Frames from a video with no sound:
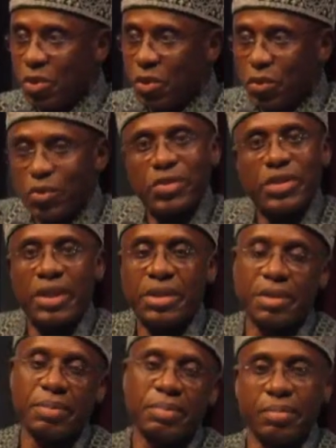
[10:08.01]
to Ogun
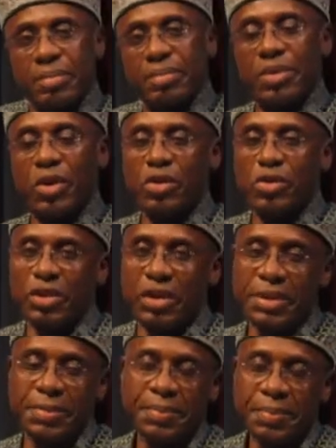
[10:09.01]
State belongs
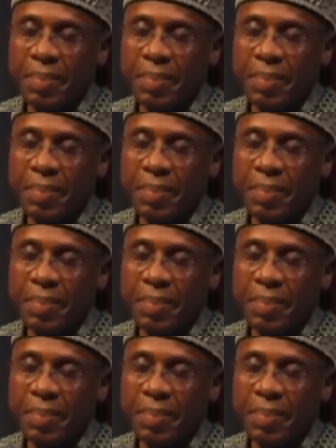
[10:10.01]
to the